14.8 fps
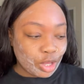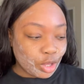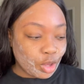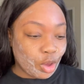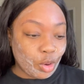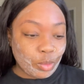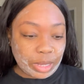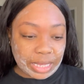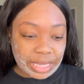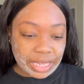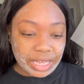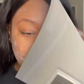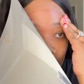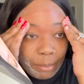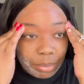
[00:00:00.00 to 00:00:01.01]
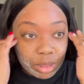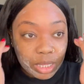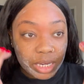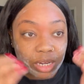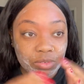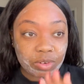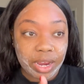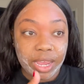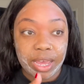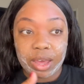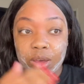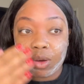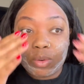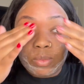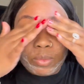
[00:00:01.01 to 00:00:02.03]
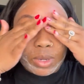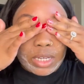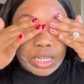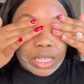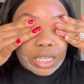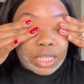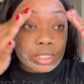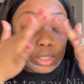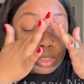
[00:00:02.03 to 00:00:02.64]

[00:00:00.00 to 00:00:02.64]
go in and play around with it.